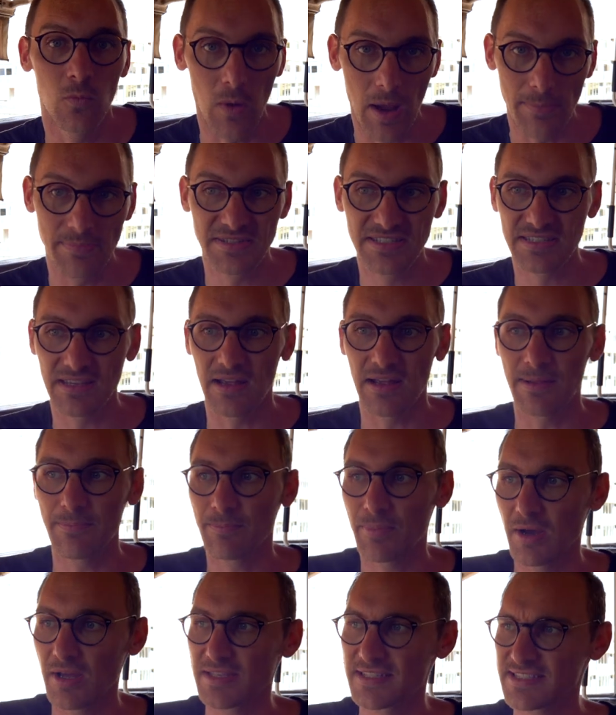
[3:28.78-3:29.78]

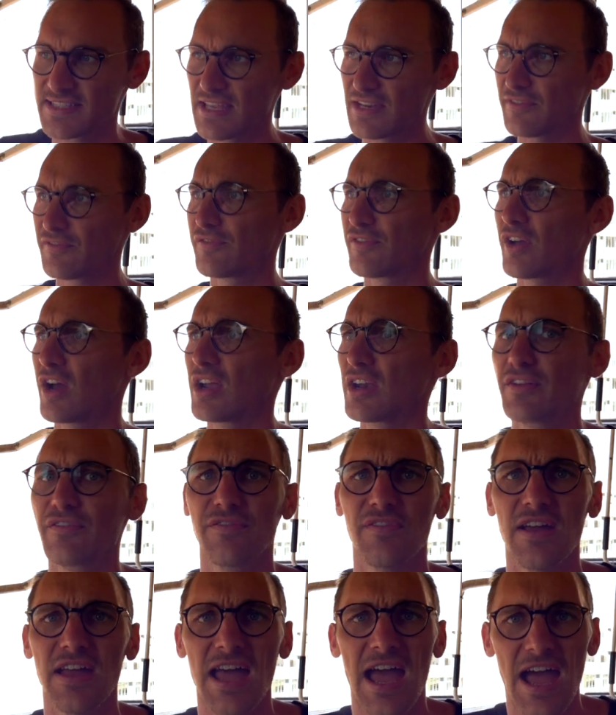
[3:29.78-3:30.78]
website, but instead of kind
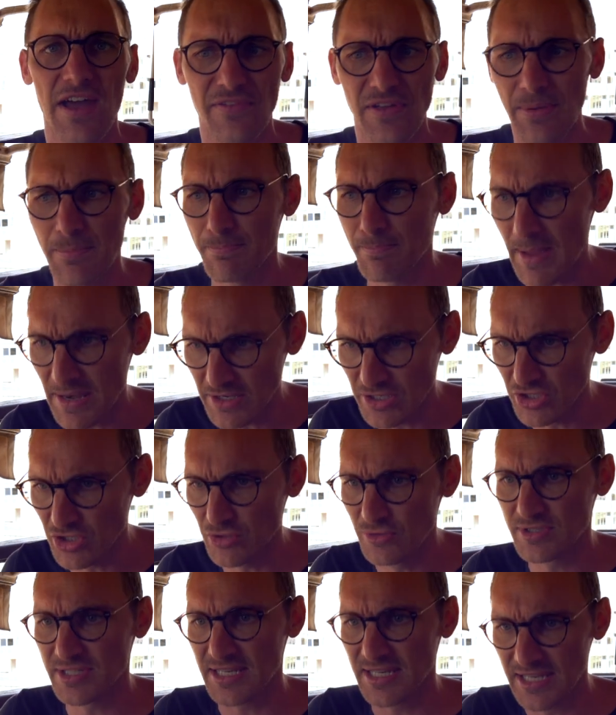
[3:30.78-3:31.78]
of having
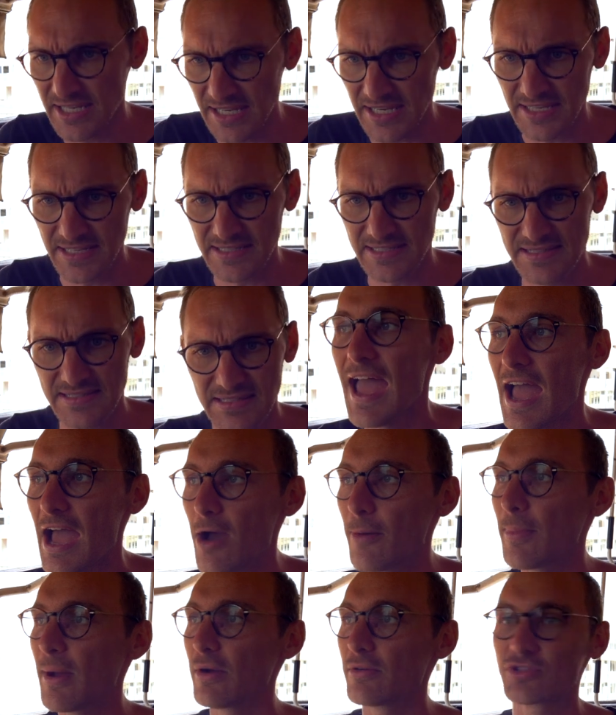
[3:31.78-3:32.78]
menus and links,
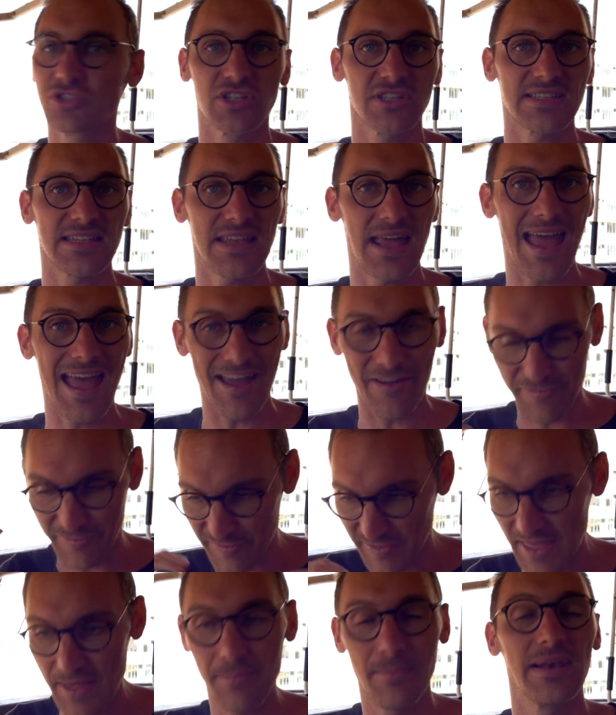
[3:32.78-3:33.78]
how about just
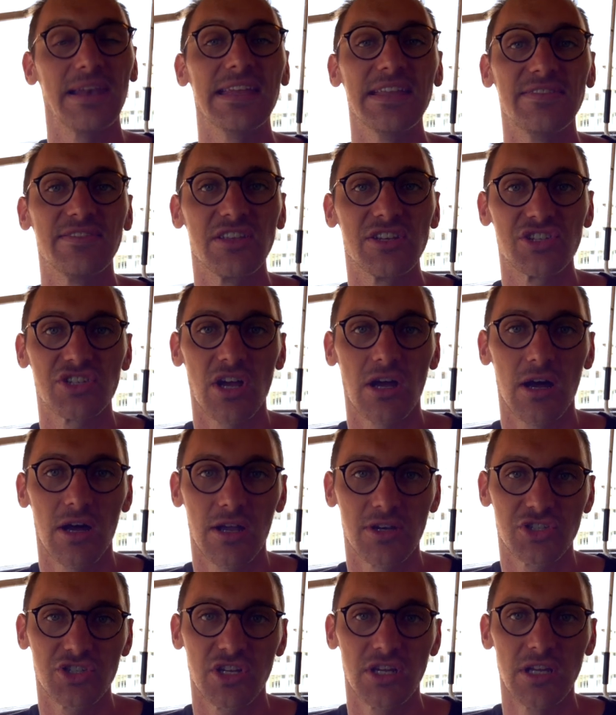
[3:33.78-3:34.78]
have them lead the
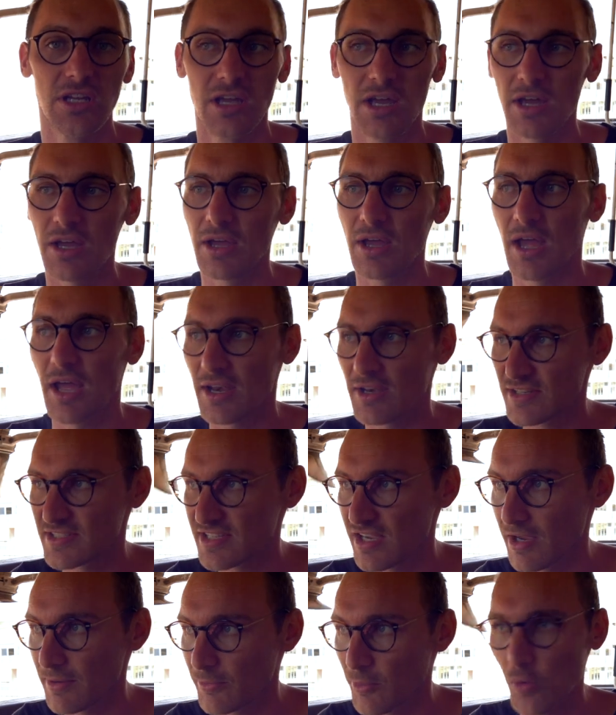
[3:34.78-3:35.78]
charge and
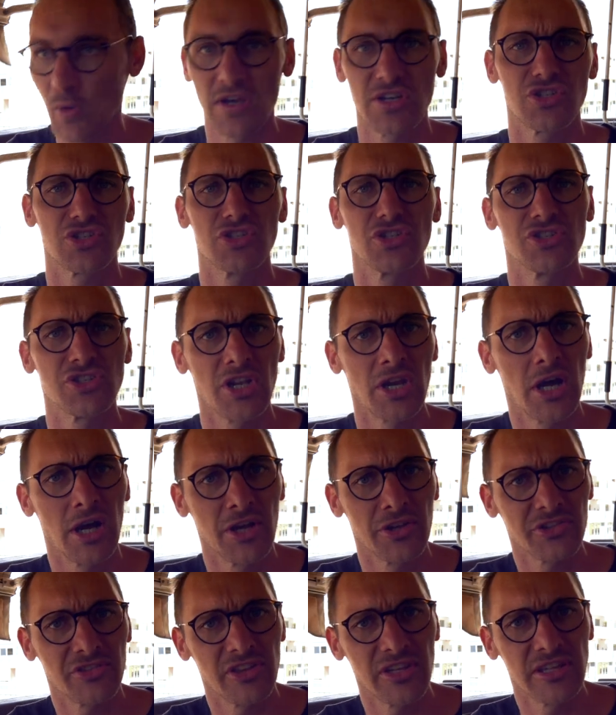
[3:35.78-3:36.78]
type questions and
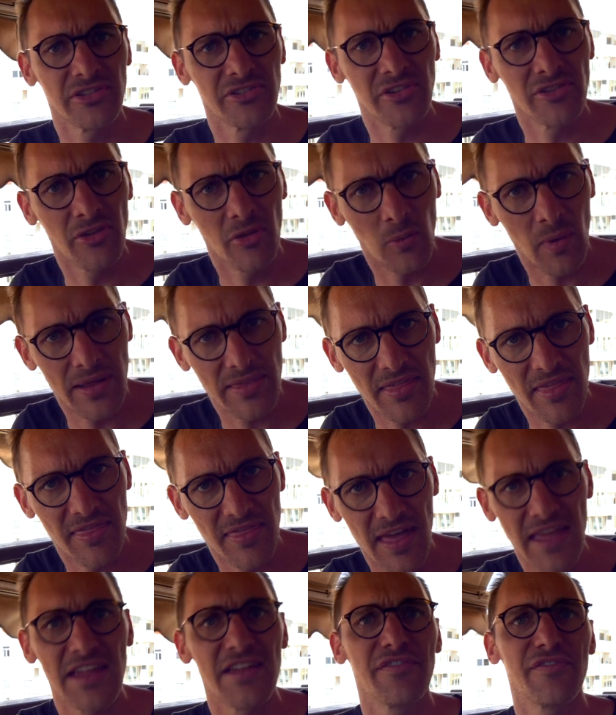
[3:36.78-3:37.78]
ask things in the way that
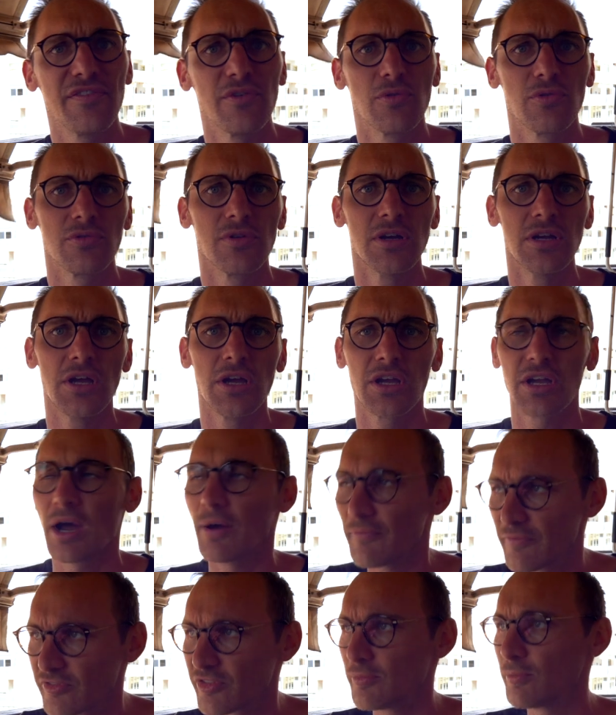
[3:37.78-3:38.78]
they feel
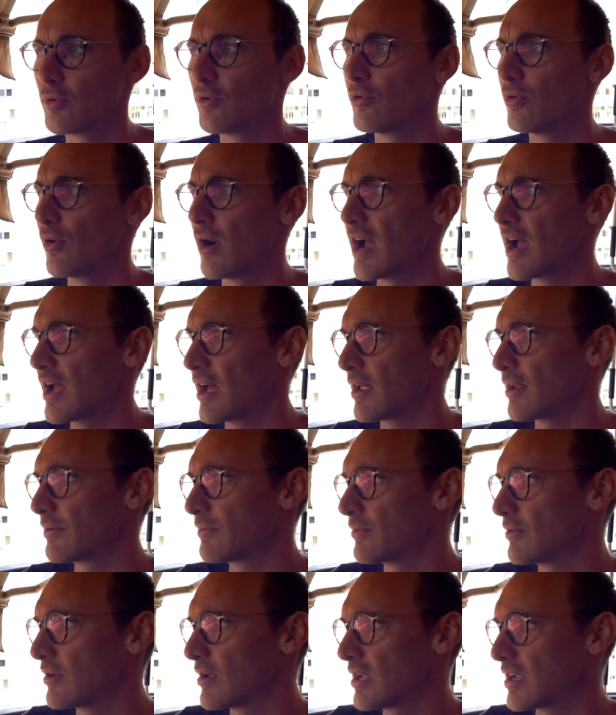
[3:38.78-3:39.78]
comfortable
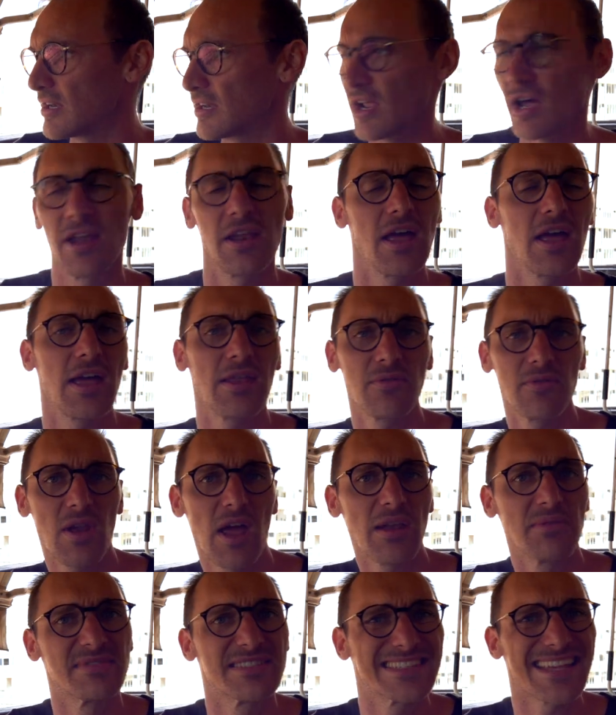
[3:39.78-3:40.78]

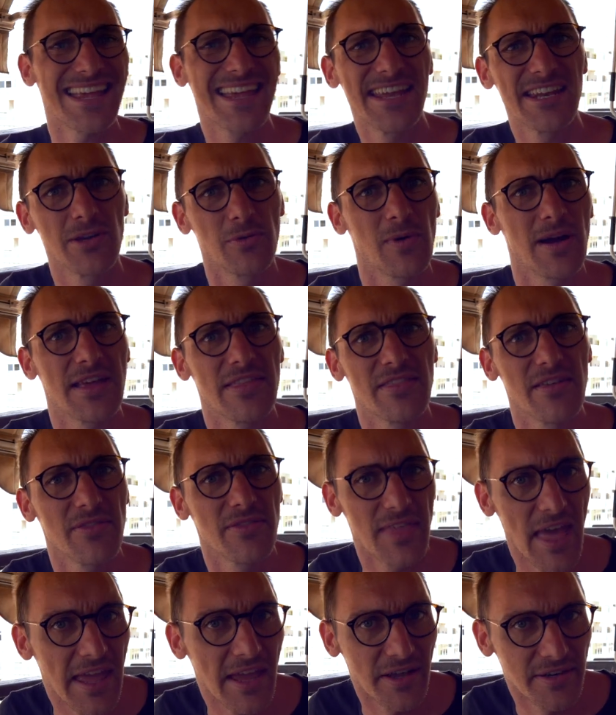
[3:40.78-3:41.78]
and say it in a way
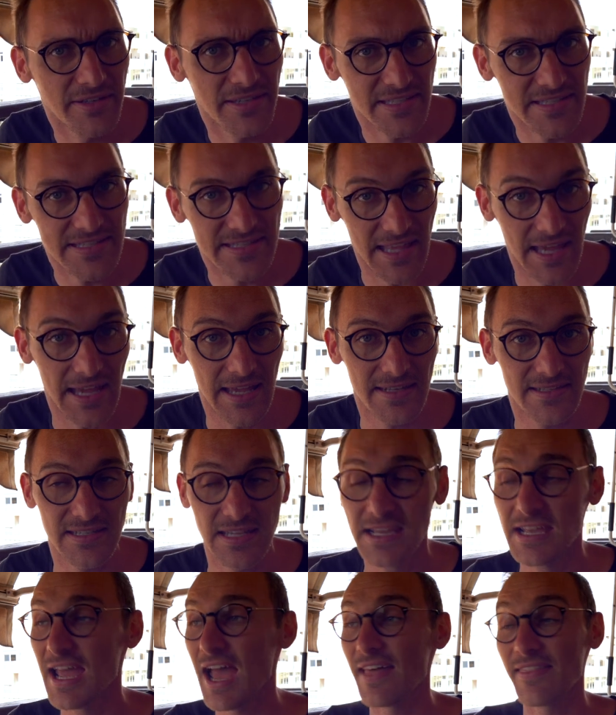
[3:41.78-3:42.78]
that they understand,
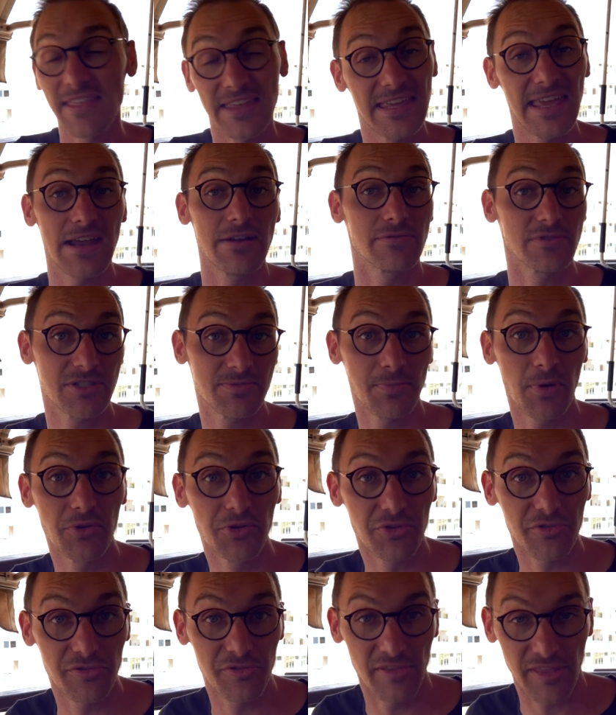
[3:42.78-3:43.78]
and then get a
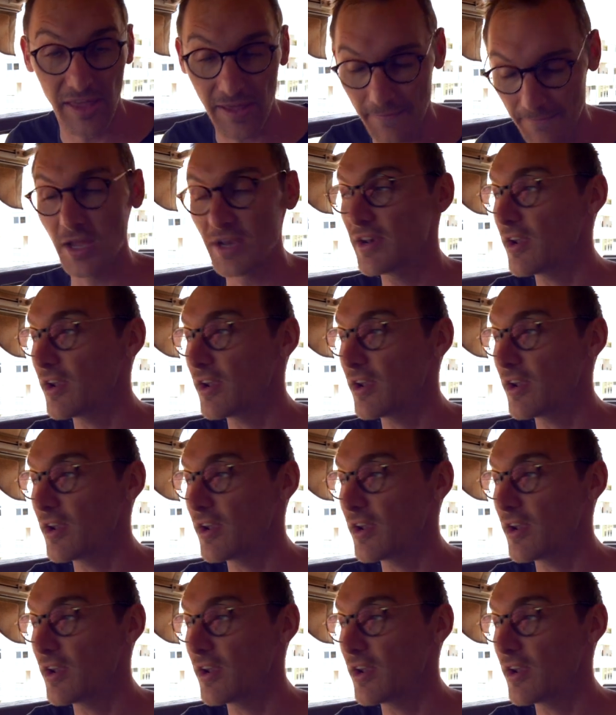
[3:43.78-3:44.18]
response for that.